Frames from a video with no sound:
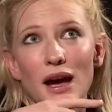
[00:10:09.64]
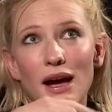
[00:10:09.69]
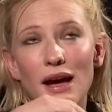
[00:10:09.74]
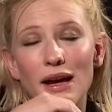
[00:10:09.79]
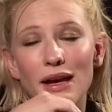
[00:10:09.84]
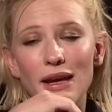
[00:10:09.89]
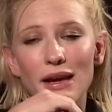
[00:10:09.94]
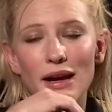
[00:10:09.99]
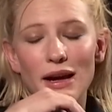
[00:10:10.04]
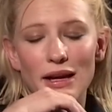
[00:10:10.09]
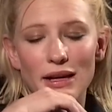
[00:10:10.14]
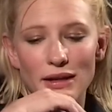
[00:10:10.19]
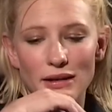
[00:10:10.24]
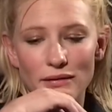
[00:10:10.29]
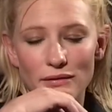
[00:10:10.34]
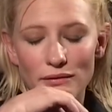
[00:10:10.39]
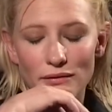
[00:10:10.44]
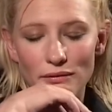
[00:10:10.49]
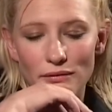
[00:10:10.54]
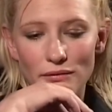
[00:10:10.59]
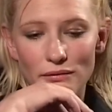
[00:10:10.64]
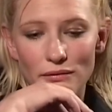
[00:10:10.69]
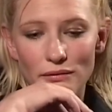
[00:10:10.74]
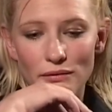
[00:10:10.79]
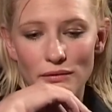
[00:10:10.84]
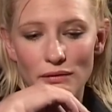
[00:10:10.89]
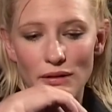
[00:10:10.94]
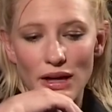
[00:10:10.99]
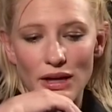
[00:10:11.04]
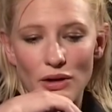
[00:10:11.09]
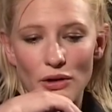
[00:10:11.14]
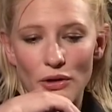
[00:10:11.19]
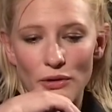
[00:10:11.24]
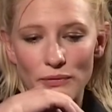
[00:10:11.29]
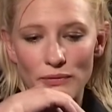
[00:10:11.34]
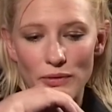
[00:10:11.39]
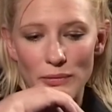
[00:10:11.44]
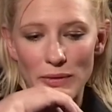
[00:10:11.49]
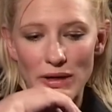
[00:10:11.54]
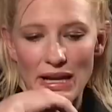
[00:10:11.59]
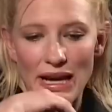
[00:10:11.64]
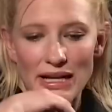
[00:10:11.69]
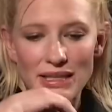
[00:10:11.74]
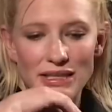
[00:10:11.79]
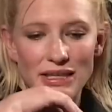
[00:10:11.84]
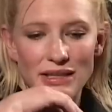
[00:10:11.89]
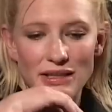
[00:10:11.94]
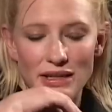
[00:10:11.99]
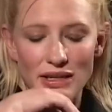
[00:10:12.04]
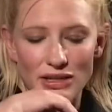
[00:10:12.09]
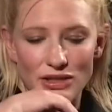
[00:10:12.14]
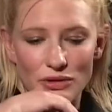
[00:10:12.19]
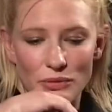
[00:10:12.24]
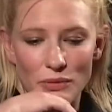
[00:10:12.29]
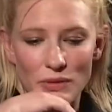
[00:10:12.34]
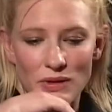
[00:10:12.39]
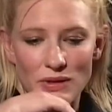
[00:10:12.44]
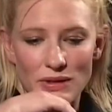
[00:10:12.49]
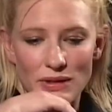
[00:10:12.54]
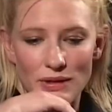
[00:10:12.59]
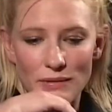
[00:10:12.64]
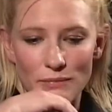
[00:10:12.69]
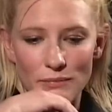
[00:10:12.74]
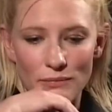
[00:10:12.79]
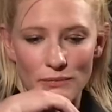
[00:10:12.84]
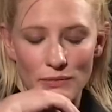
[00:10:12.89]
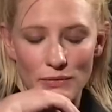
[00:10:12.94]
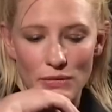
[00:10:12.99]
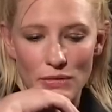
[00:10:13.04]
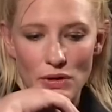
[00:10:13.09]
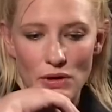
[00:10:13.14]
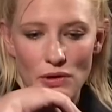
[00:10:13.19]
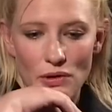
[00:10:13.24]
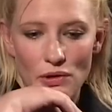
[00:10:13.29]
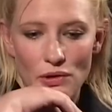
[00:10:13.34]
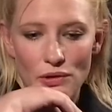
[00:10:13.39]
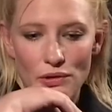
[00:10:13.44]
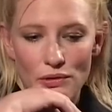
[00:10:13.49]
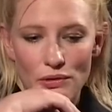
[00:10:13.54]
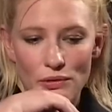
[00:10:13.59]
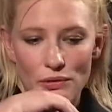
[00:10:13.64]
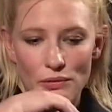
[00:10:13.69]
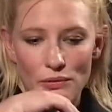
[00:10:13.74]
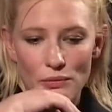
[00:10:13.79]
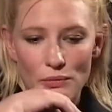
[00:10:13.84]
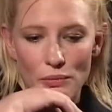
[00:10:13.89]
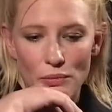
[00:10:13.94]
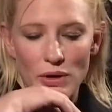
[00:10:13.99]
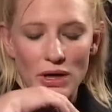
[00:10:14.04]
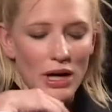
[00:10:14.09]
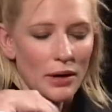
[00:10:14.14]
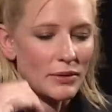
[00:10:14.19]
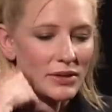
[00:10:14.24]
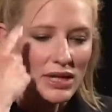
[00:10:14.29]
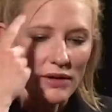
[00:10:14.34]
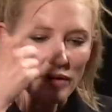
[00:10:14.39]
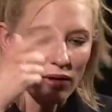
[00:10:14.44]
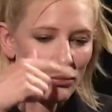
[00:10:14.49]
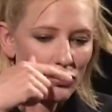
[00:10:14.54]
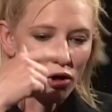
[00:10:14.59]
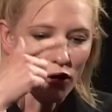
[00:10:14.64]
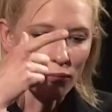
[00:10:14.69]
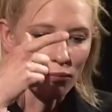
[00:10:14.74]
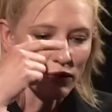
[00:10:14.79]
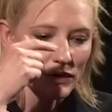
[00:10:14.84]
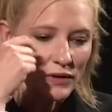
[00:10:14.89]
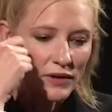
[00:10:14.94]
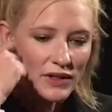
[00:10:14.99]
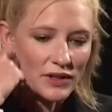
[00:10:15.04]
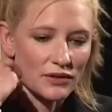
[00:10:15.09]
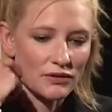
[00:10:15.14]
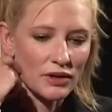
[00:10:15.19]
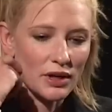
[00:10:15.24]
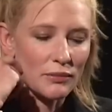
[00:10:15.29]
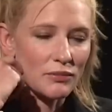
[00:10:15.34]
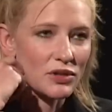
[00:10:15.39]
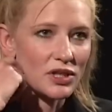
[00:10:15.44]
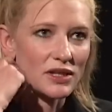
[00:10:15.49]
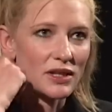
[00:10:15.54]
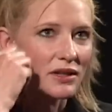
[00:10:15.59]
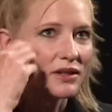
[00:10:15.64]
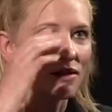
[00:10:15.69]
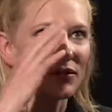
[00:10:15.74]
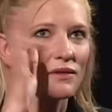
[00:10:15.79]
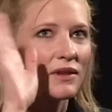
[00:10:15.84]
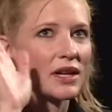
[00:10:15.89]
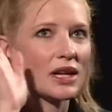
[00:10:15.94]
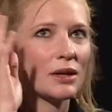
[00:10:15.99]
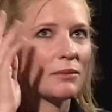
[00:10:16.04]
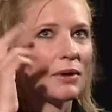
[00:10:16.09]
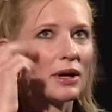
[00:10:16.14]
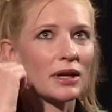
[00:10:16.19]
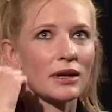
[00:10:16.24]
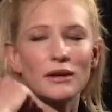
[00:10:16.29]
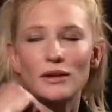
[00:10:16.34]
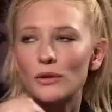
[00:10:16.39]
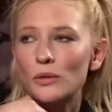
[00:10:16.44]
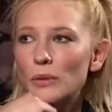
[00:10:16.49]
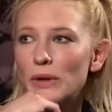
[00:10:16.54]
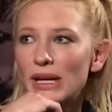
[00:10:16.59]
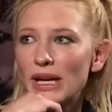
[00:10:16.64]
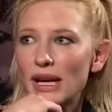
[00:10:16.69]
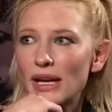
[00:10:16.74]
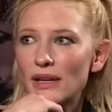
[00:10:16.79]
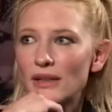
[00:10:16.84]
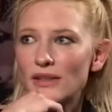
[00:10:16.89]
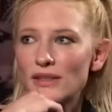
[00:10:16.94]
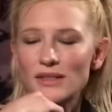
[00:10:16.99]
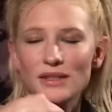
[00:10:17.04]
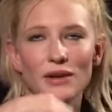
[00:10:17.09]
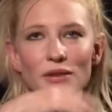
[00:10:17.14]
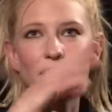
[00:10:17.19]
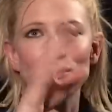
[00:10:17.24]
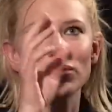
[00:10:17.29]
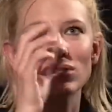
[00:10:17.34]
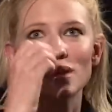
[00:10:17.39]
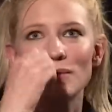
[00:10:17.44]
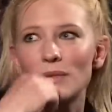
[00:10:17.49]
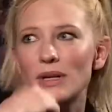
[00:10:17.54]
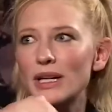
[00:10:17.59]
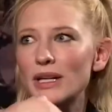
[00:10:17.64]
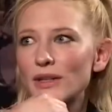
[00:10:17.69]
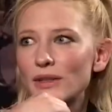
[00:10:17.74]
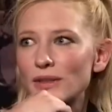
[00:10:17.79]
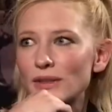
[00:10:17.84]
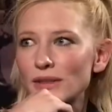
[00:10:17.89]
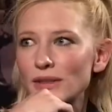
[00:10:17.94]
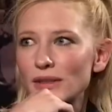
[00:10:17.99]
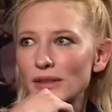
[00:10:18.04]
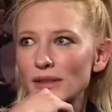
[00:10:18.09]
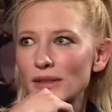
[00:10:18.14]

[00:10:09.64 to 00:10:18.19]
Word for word: I, I, I got from an acting teacher was um, when I was having problems with the script, she said, don't think about it all weekend, just go and do something else.